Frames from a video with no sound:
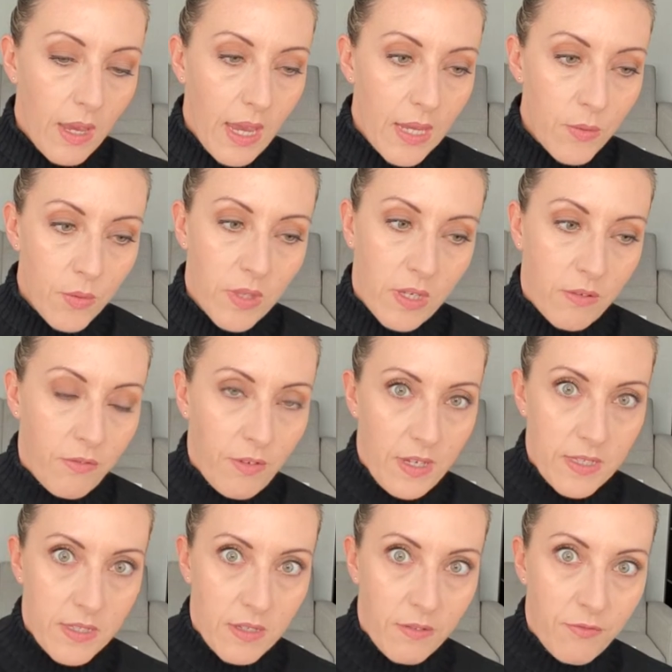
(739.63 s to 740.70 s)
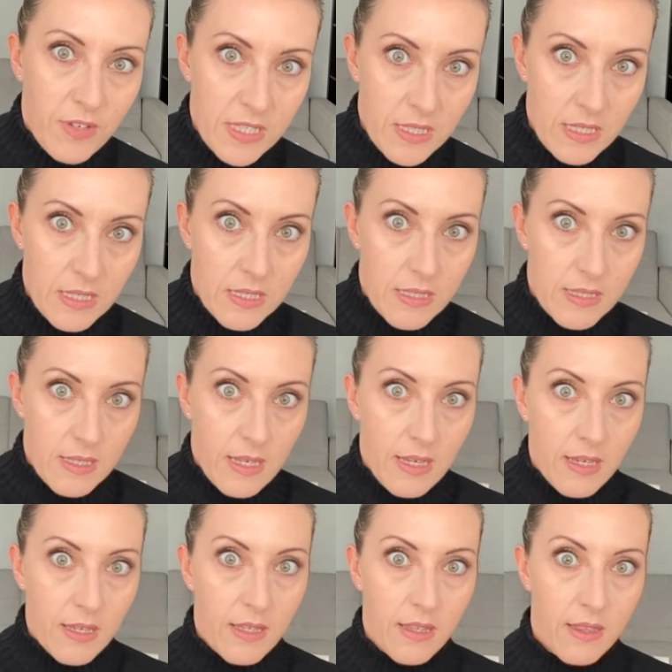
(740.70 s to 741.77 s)
Edward the Confessor visits
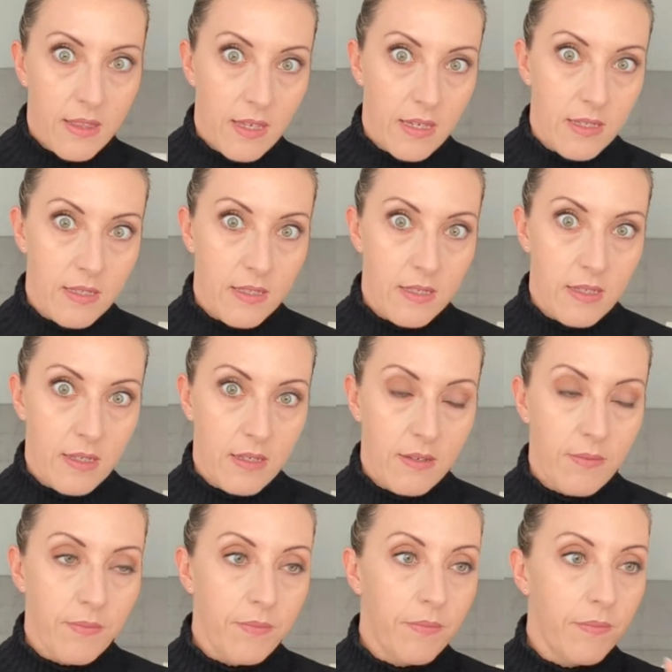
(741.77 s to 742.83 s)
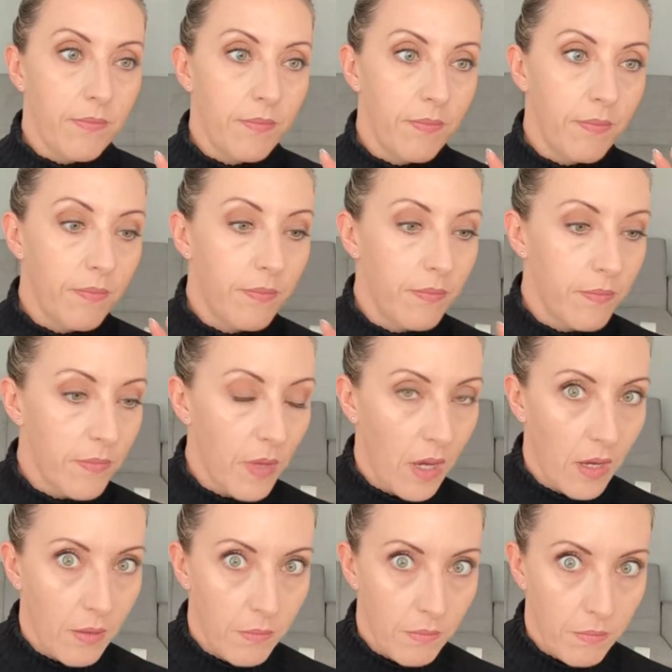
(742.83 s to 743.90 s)
this
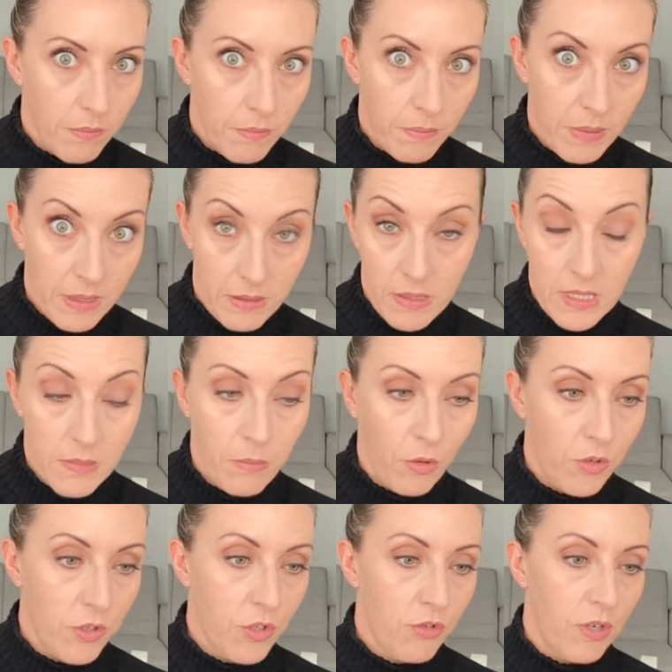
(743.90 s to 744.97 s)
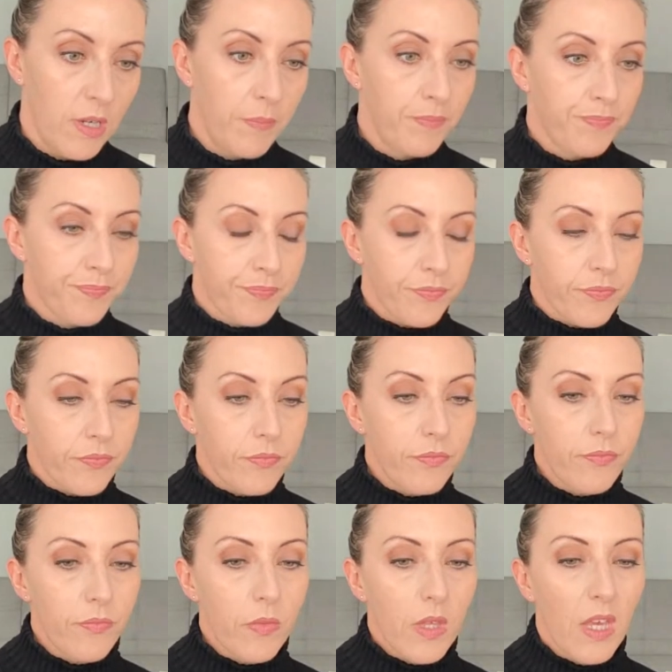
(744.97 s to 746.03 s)
monastery
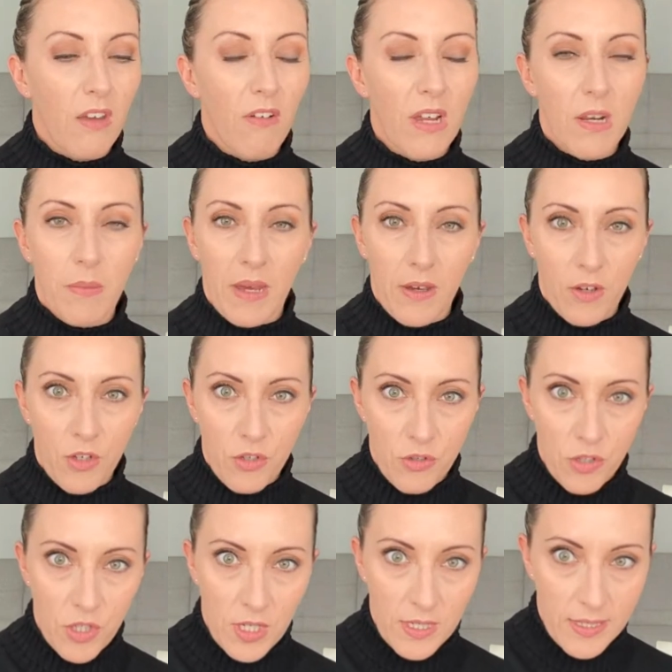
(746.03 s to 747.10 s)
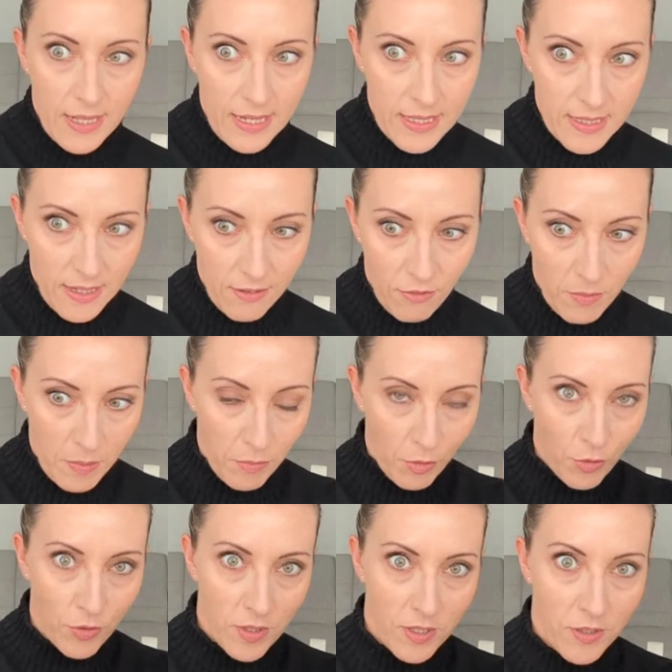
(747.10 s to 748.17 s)
around about 100 years later. Remember, of
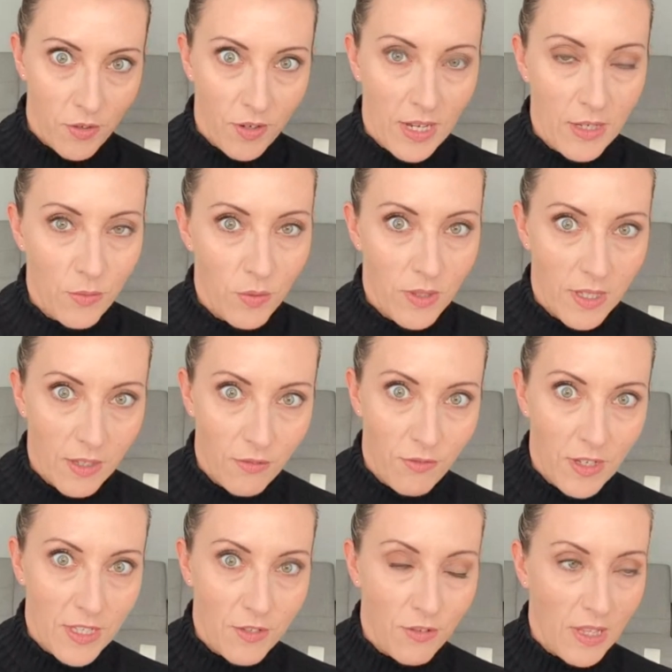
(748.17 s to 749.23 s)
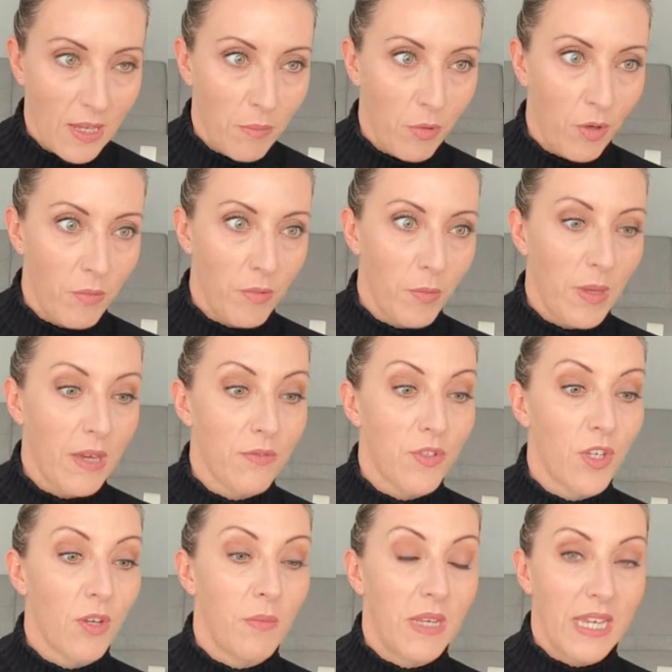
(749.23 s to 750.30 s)
course, he's not Edward the Confessor at that point, but we have
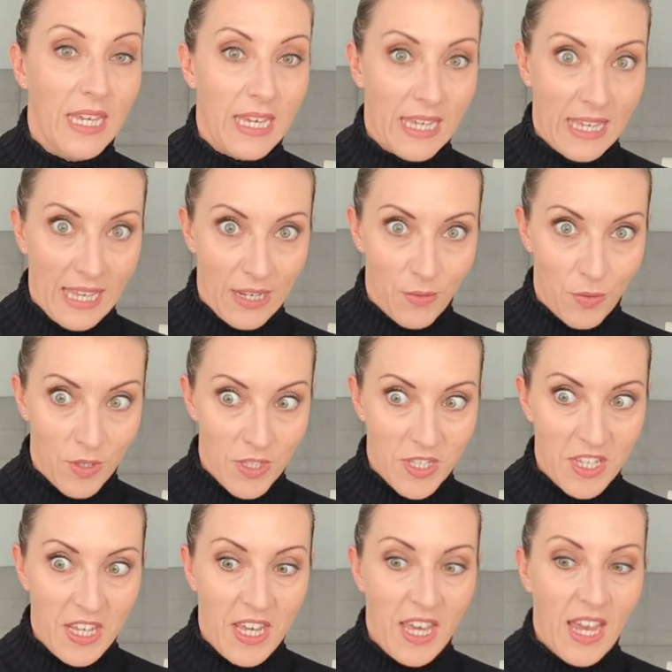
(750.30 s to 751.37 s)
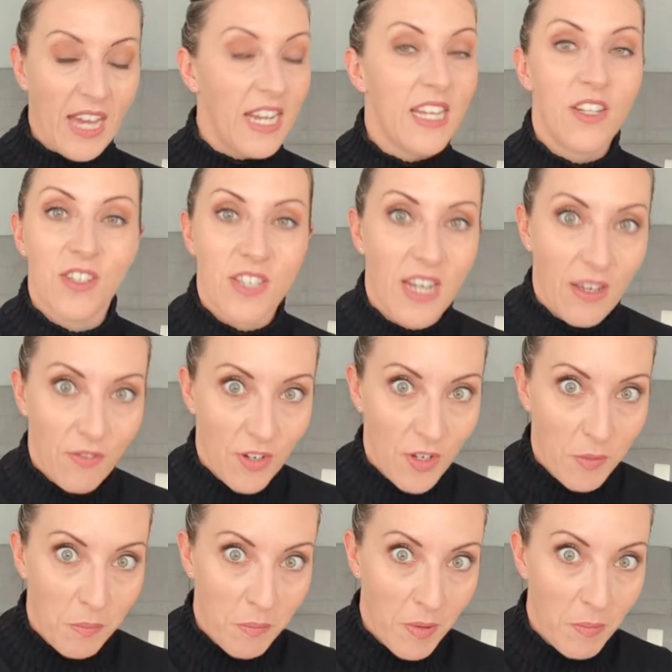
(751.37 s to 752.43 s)
so many King Edwards, and he doesn't have a
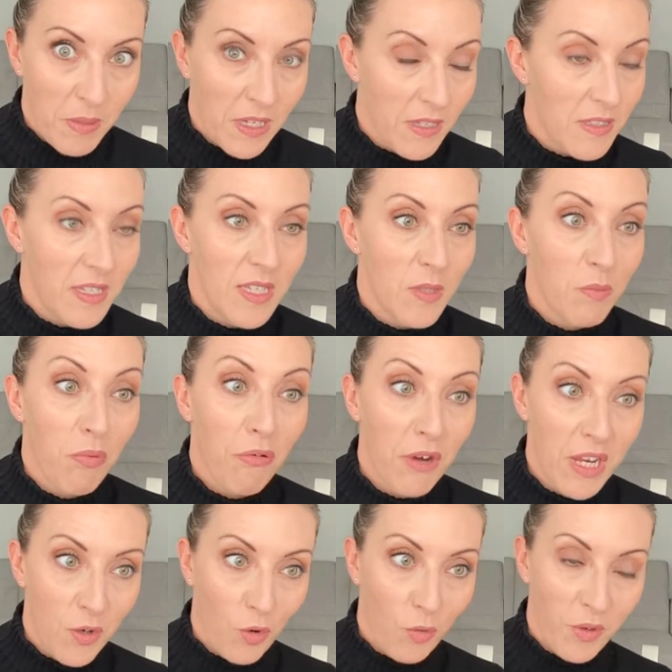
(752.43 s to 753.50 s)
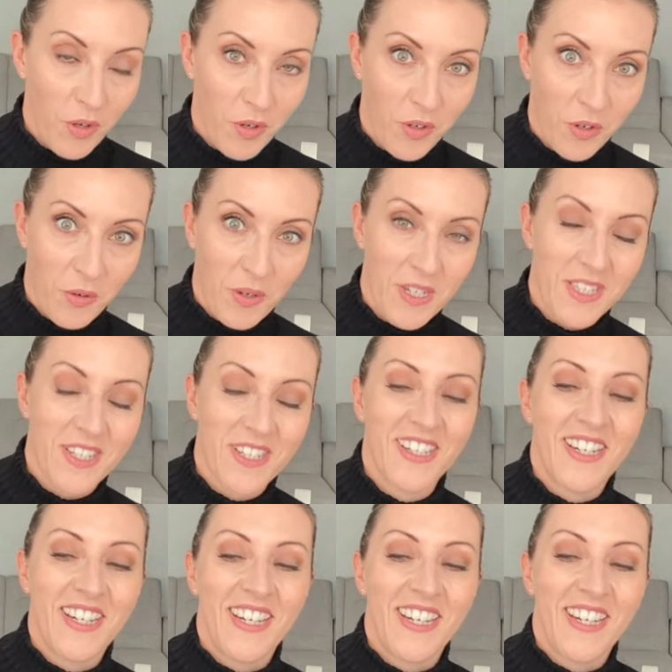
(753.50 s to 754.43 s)
number because he is pre-Norman Conquest.